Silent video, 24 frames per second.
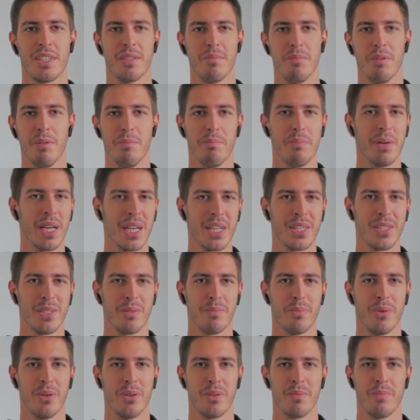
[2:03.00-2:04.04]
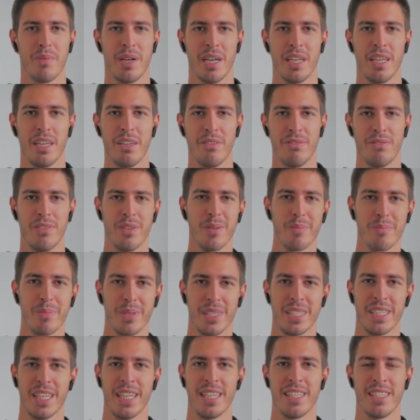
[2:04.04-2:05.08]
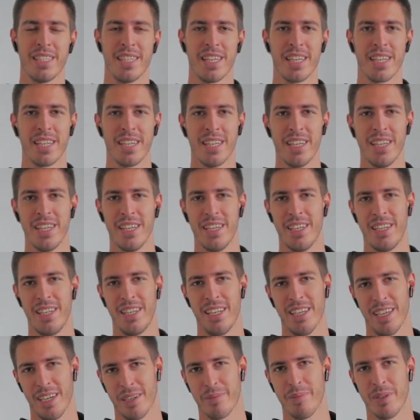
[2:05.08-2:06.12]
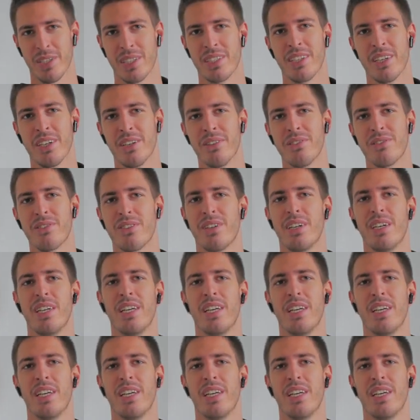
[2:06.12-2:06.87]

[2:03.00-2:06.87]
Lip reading: could be picked up on by a film pedantic like myself.